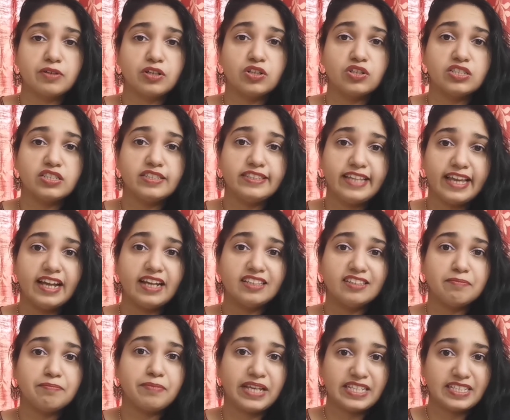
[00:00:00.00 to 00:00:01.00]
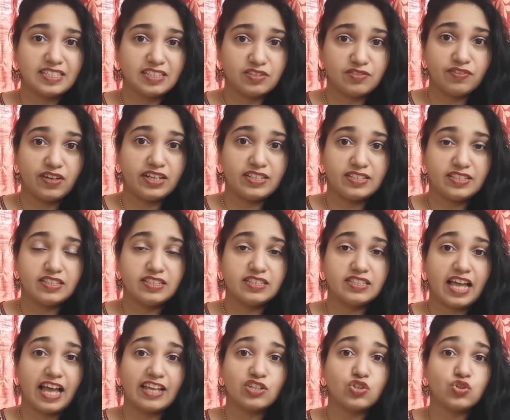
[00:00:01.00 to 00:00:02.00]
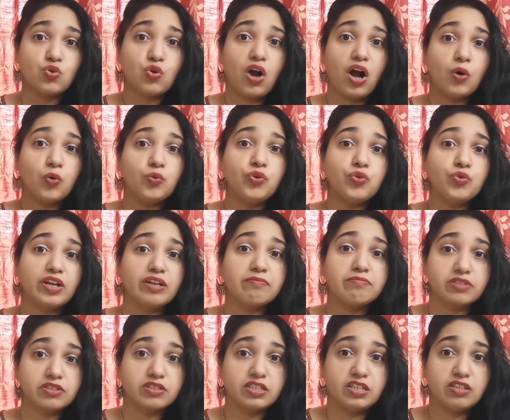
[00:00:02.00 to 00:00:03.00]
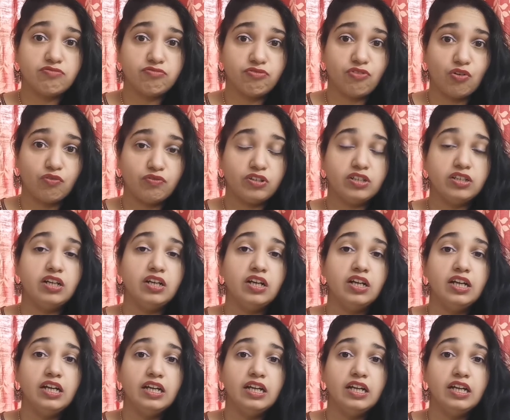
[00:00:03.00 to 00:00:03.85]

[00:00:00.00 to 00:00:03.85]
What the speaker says: because they are the best advisors as to how you can proceed forward